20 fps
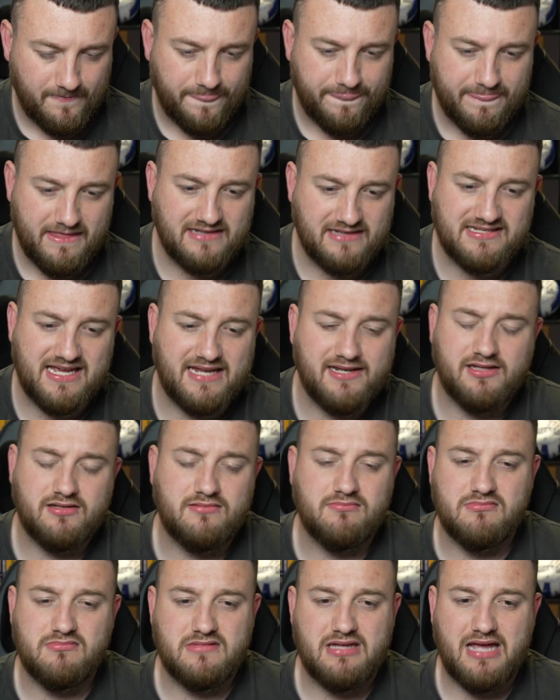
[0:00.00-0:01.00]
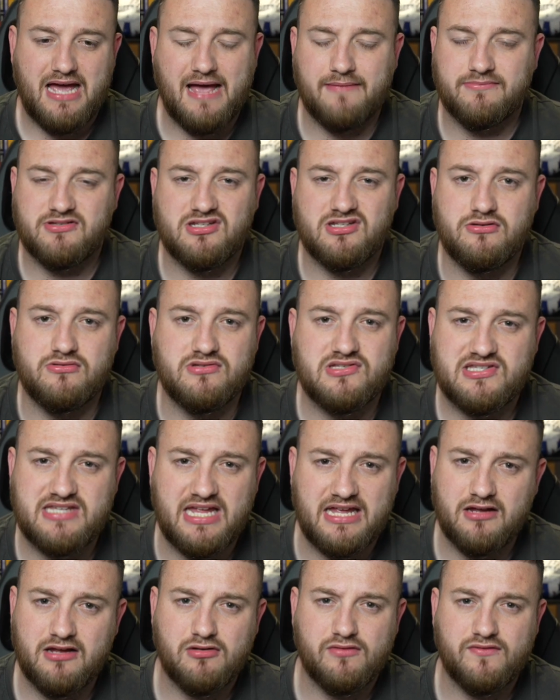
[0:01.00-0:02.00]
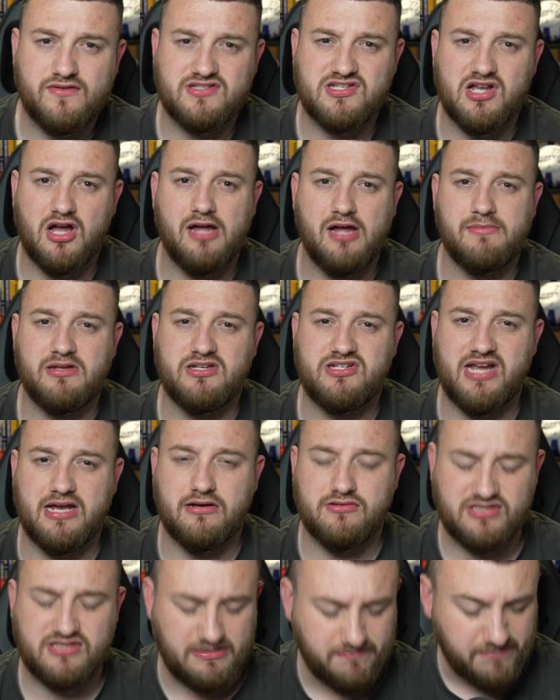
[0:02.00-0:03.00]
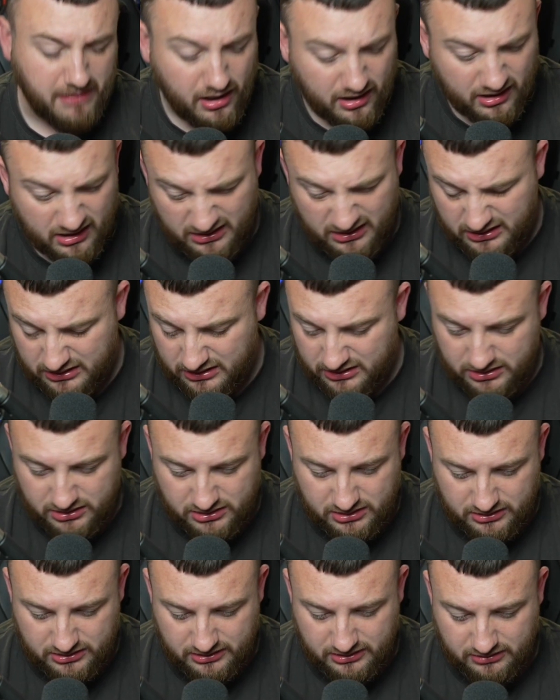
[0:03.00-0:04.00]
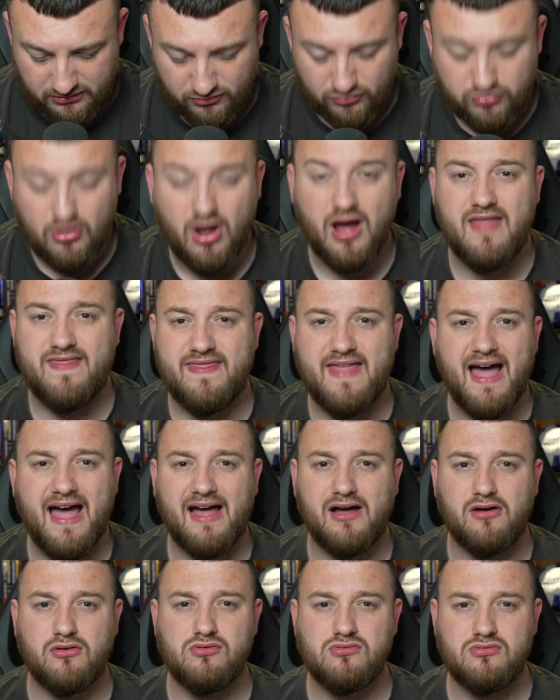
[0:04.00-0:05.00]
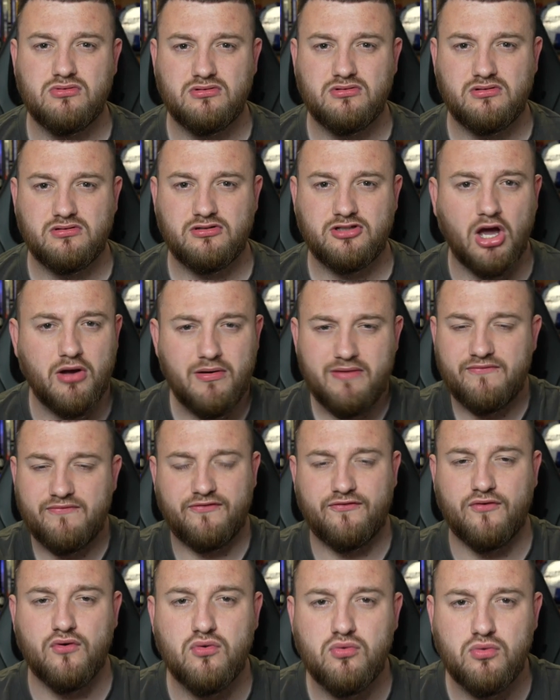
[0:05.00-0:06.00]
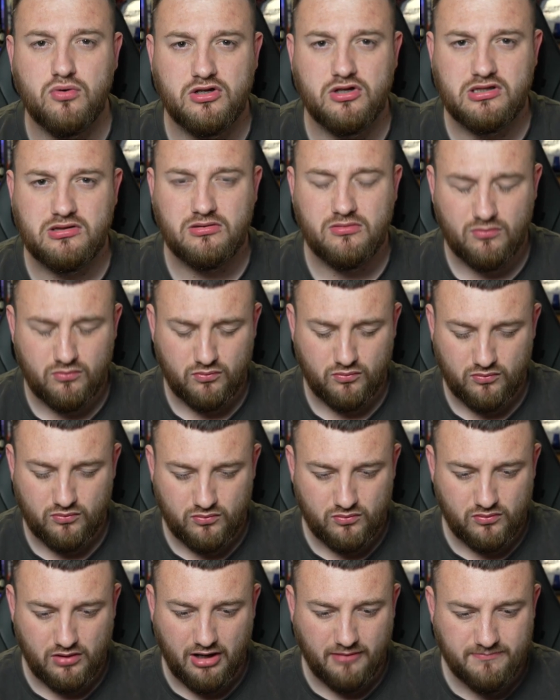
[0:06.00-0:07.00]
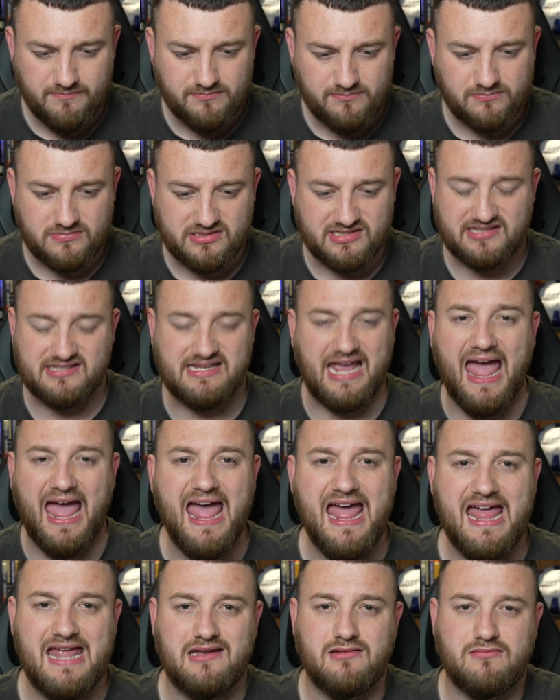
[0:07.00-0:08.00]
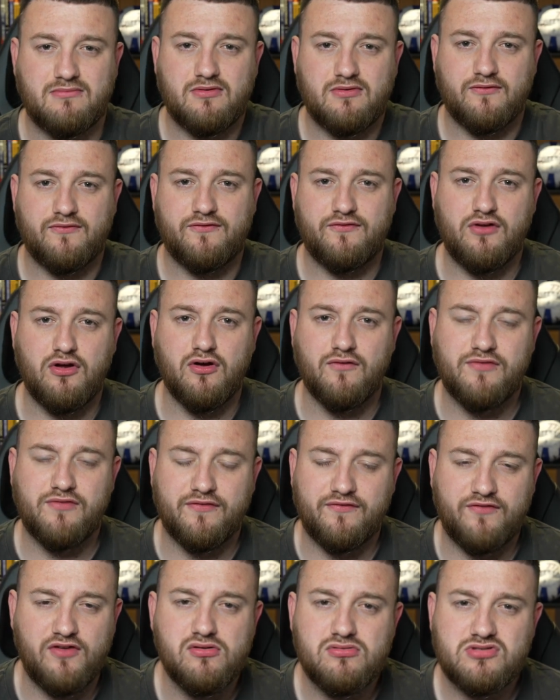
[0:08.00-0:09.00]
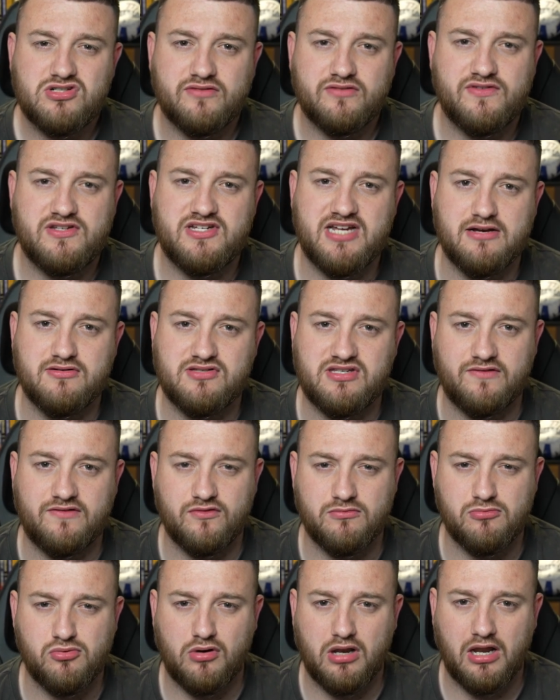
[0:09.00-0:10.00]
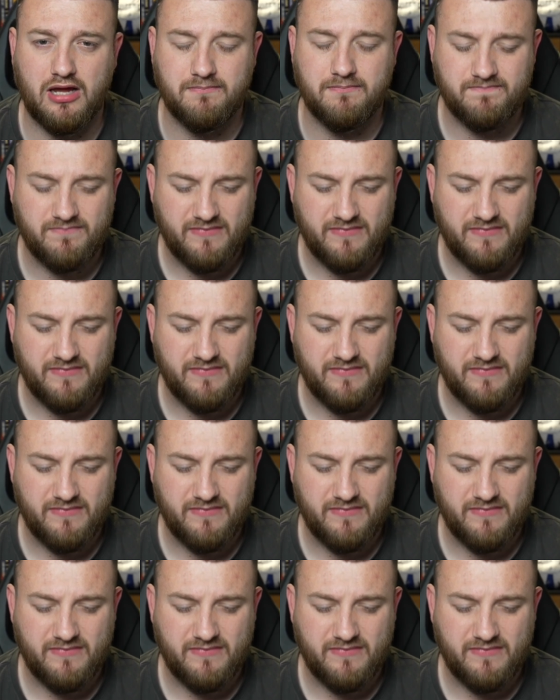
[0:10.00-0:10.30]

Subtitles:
has had an absolute stinker of a time at Chelsea, but right now, going forward, I'm scared of the future for Chelsea Football Club.